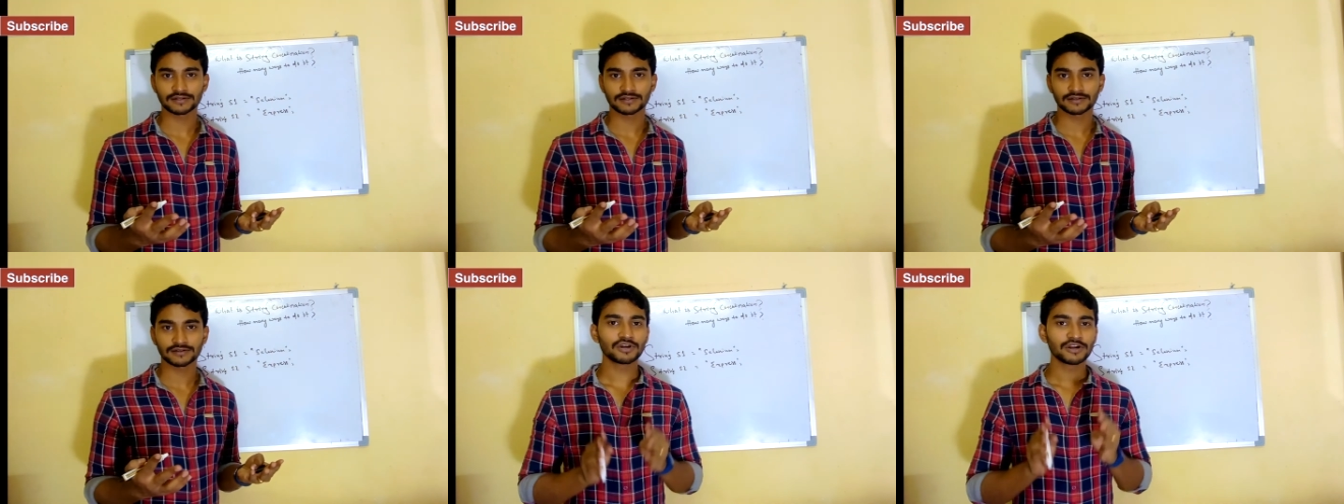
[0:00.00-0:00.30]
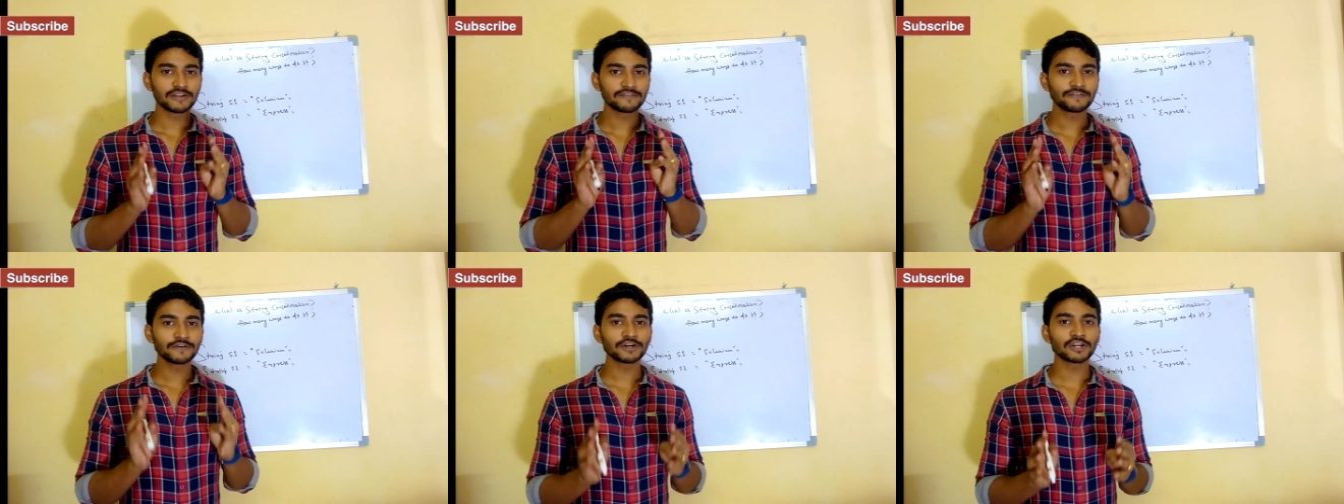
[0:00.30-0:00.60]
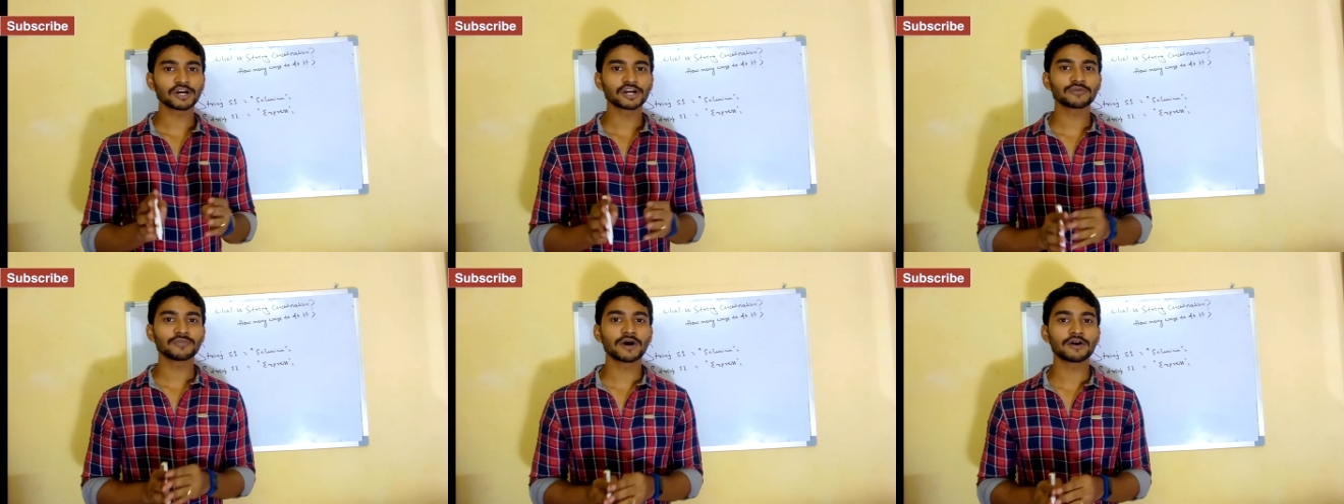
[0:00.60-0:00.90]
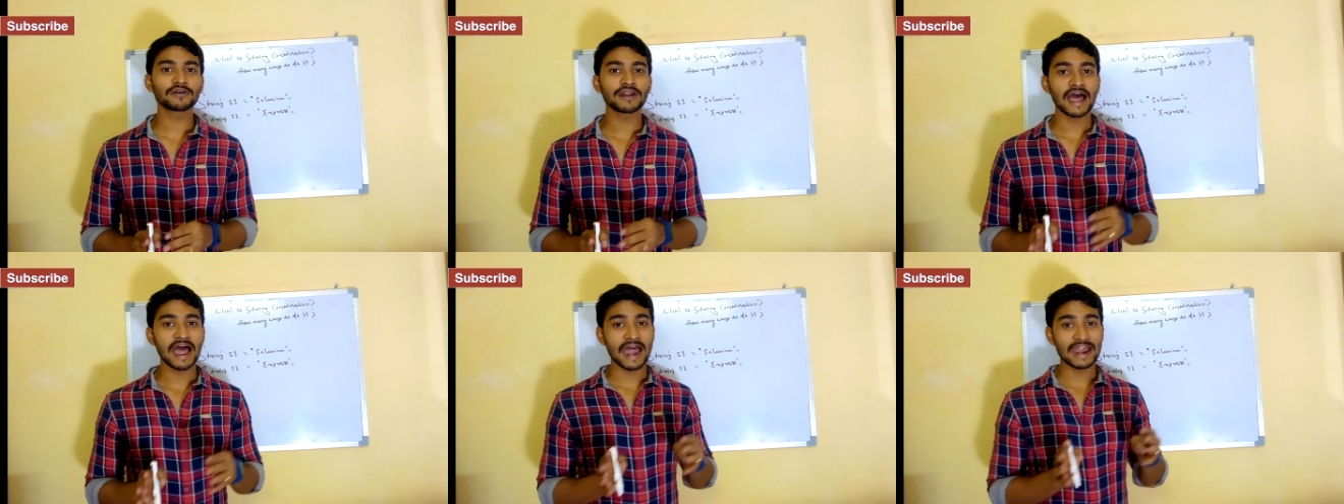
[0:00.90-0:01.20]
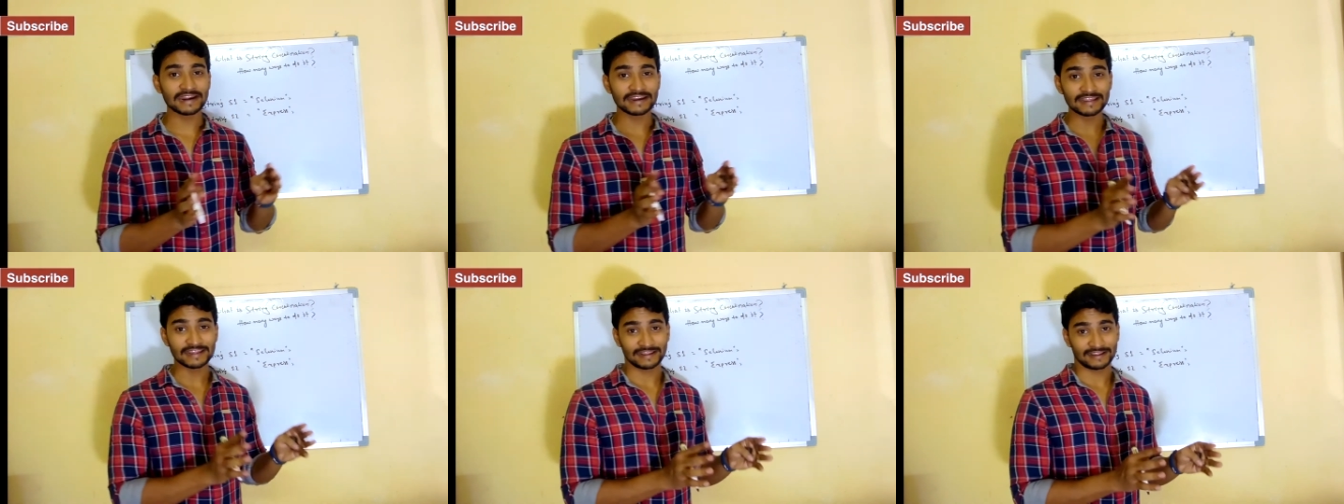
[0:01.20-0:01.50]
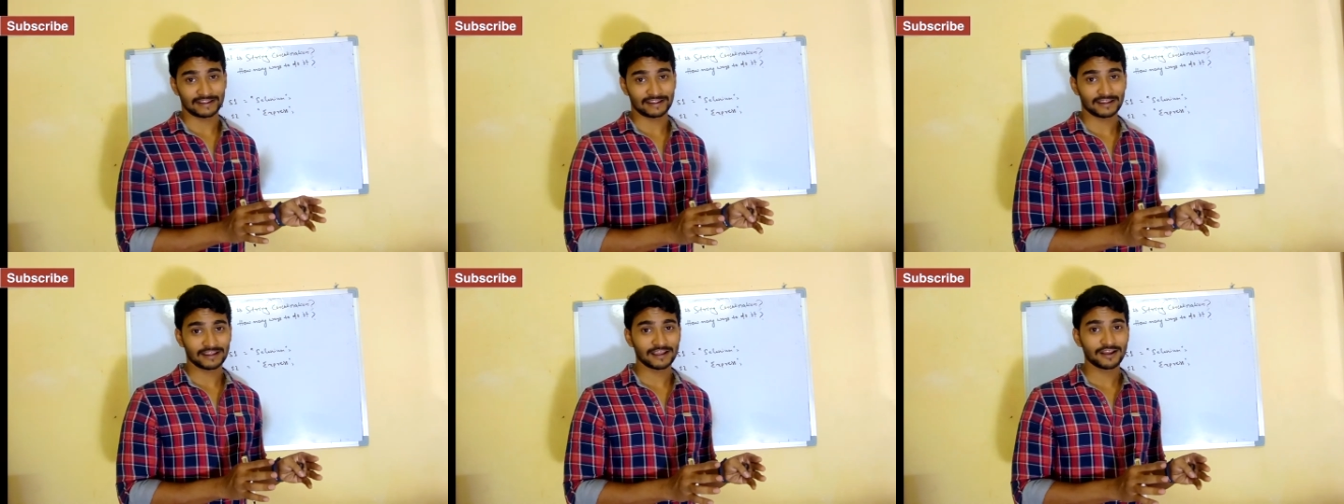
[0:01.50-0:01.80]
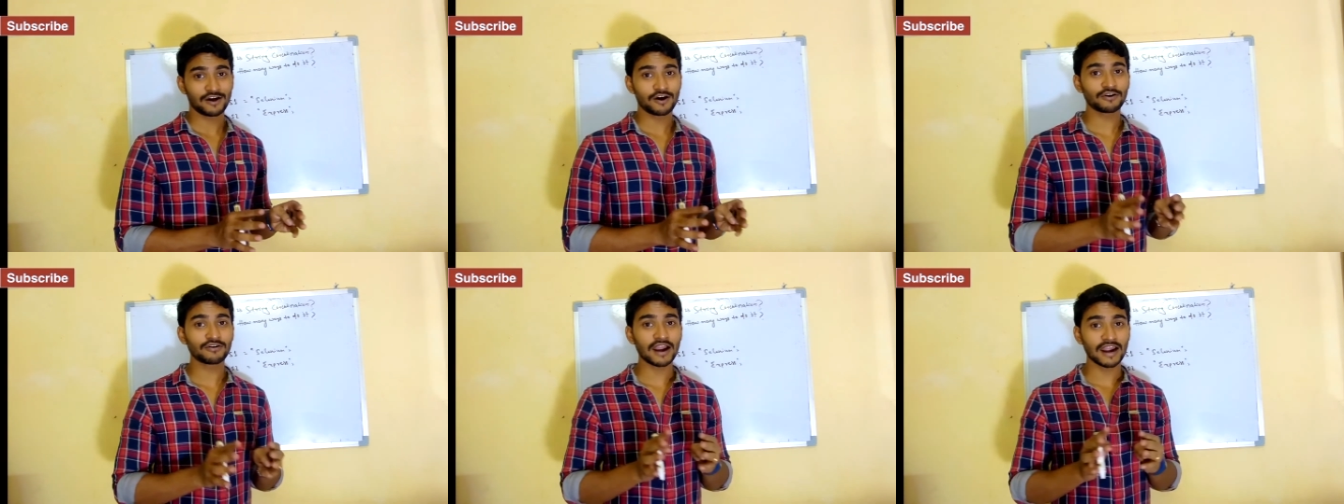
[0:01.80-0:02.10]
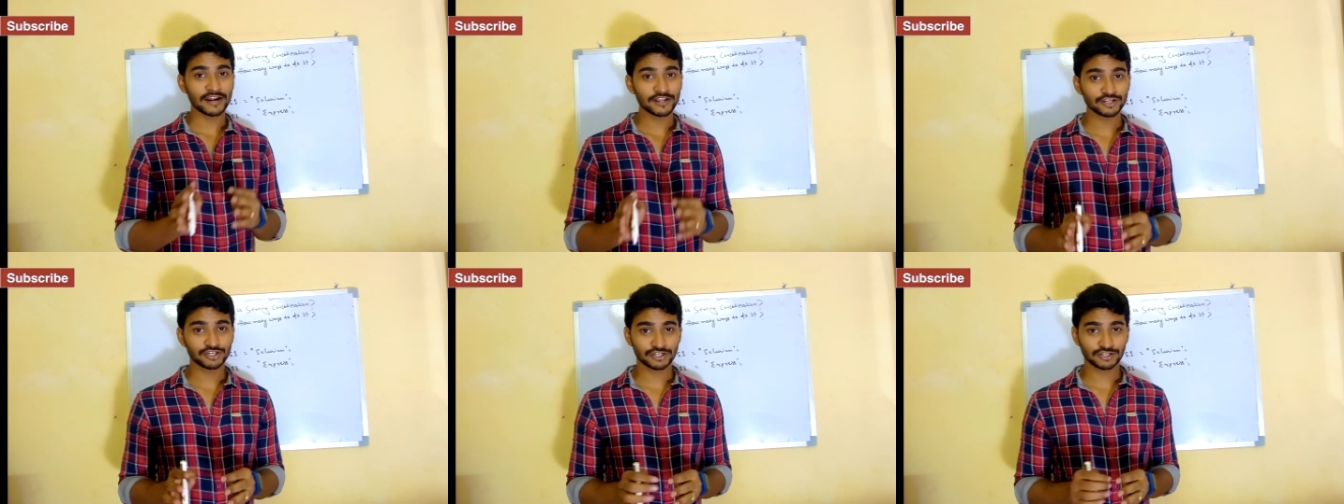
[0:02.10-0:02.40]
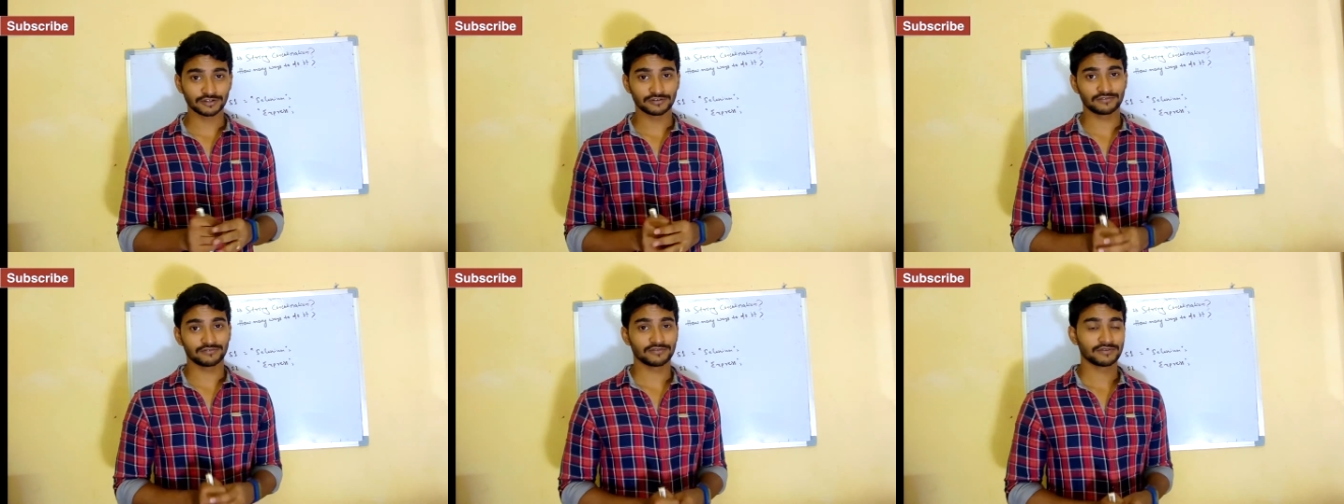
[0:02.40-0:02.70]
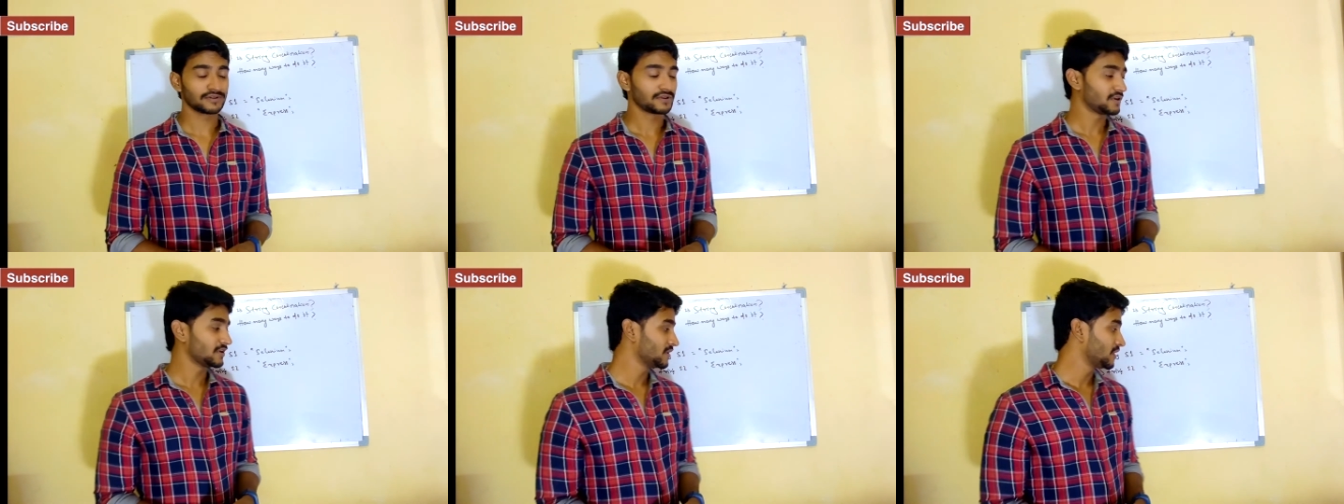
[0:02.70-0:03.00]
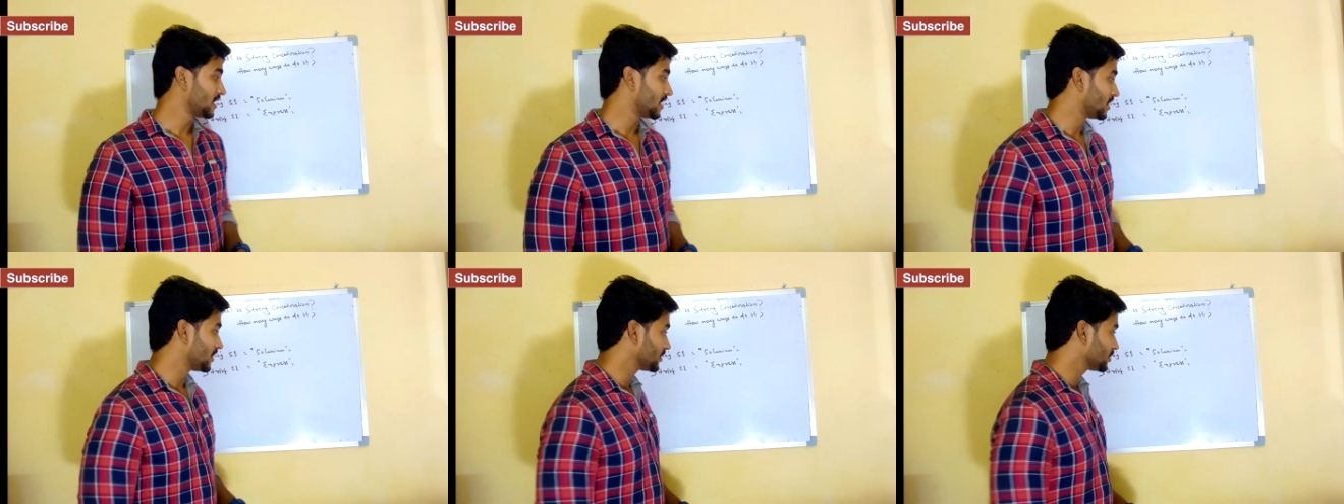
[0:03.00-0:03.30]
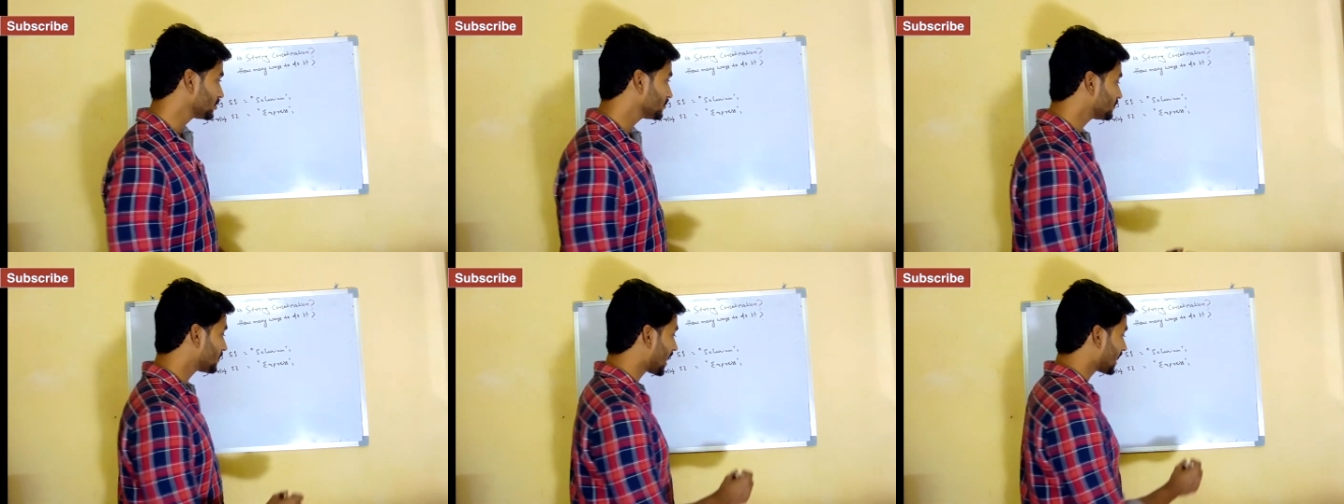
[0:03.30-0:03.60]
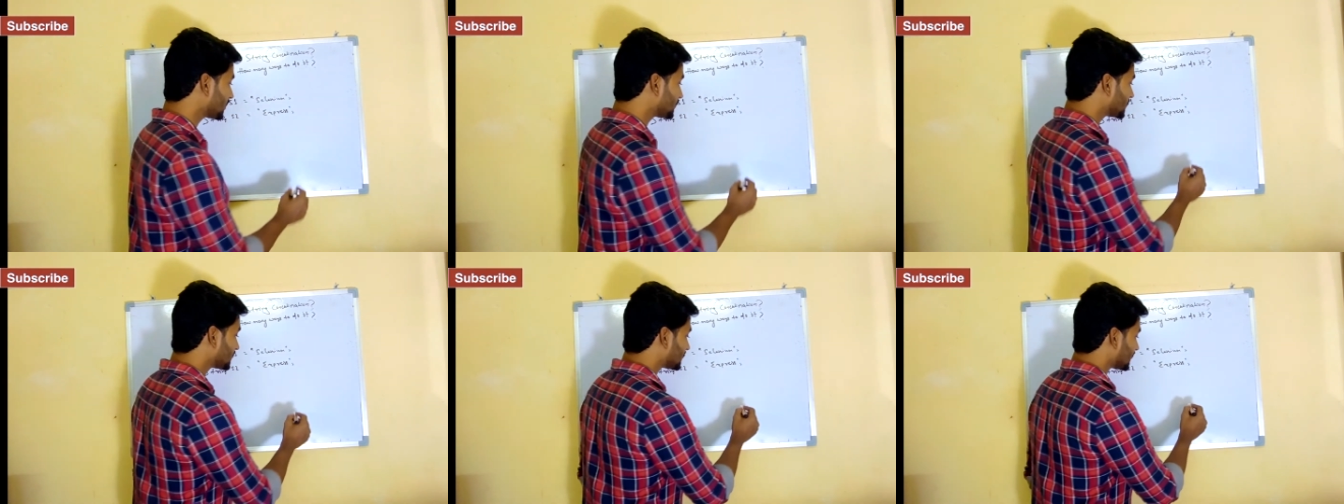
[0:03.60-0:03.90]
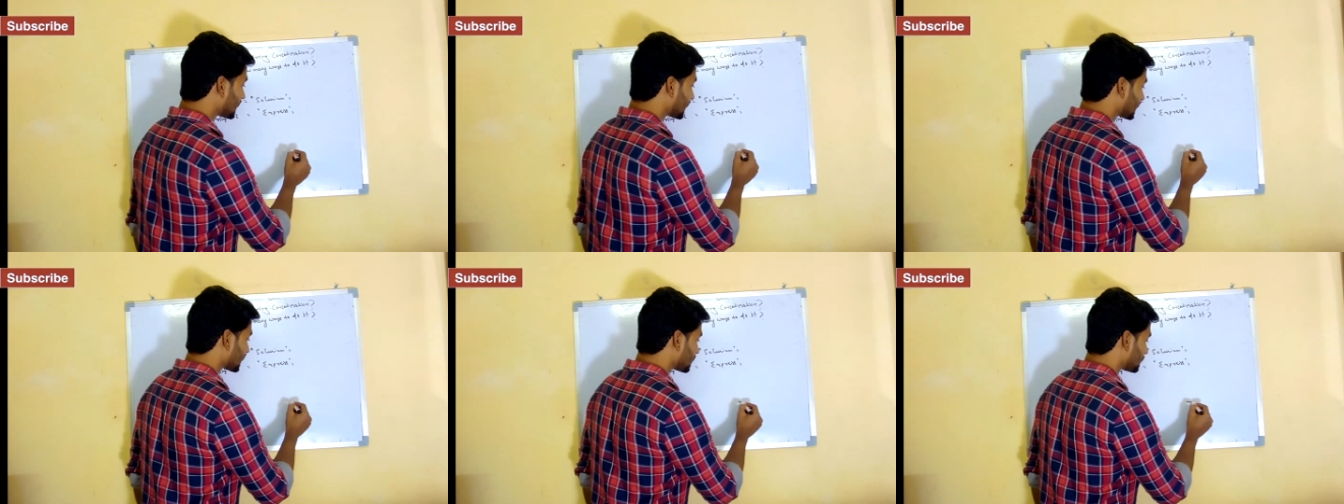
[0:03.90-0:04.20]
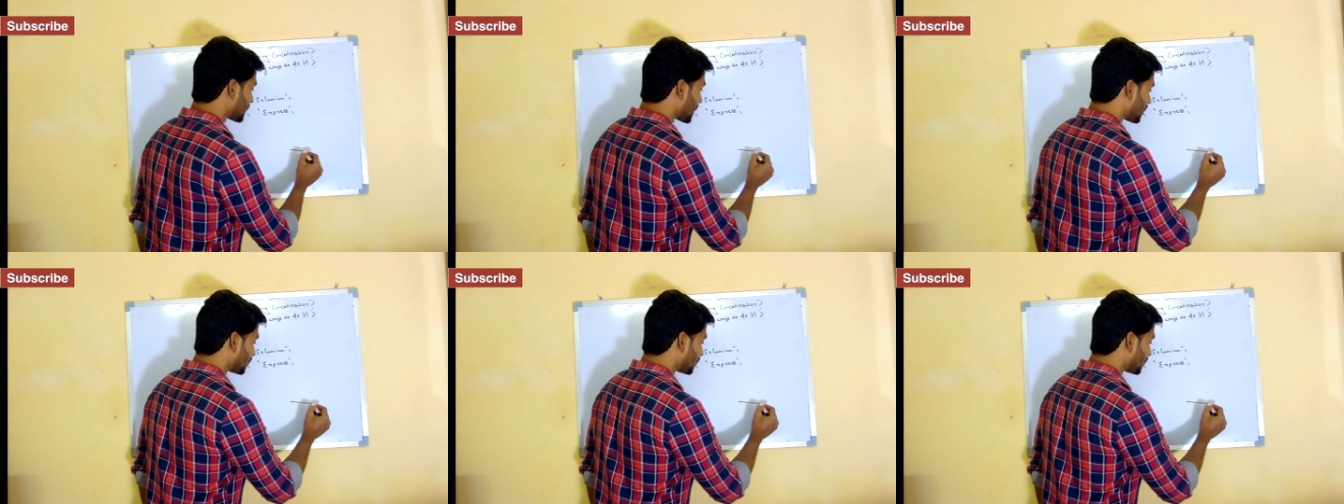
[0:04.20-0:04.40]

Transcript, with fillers: So if we talk about adding or addition, you might be thinking